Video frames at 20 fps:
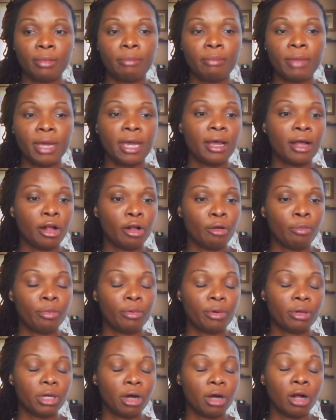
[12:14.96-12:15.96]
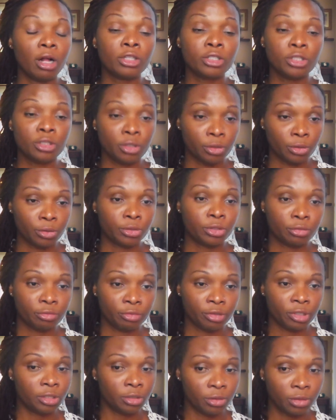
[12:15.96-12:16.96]
may help also to
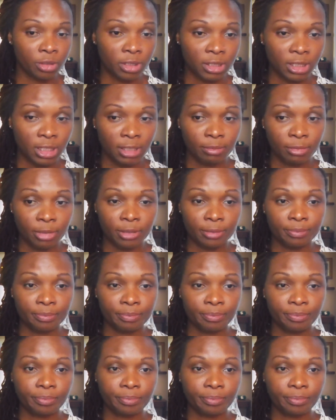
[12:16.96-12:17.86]
reduce stigma.